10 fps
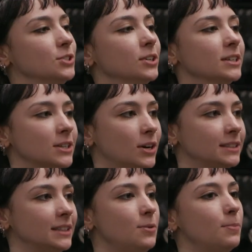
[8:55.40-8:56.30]
You're
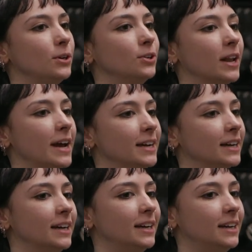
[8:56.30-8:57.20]
exhausted, but you're like
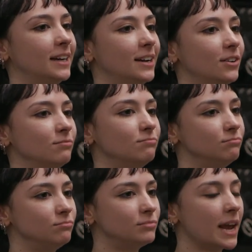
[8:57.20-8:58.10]

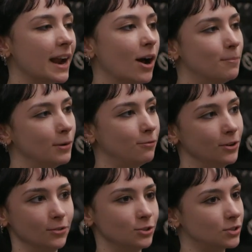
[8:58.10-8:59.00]
can't help but
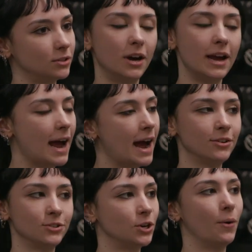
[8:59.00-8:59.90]
feel just so